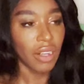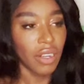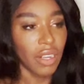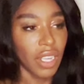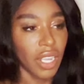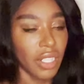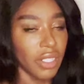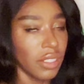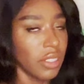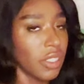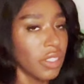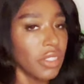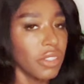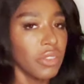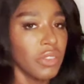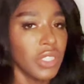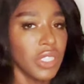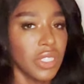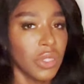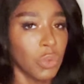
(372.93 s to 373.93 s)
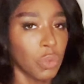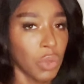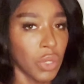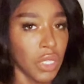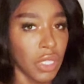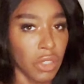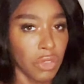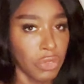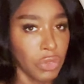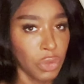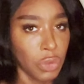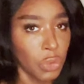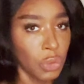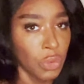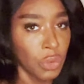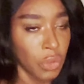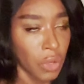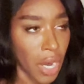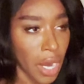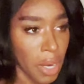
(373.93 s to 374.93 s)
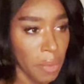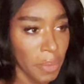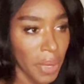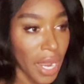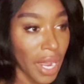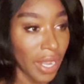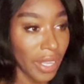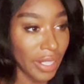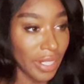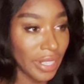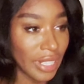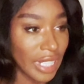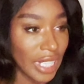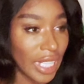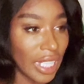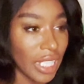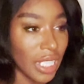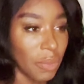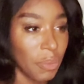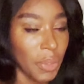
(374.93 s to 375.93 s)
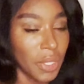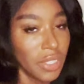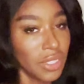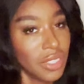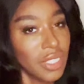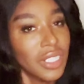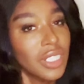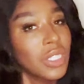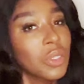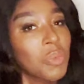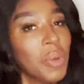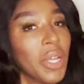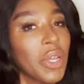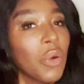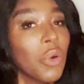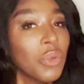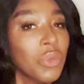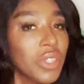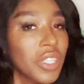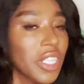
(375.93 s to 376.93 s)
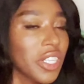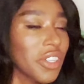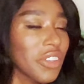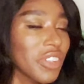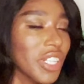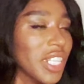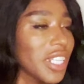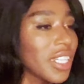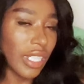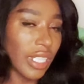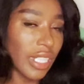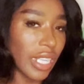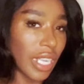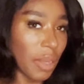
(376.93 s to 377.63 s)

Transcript: And another reason we love true crime, I think, because this is my own theory,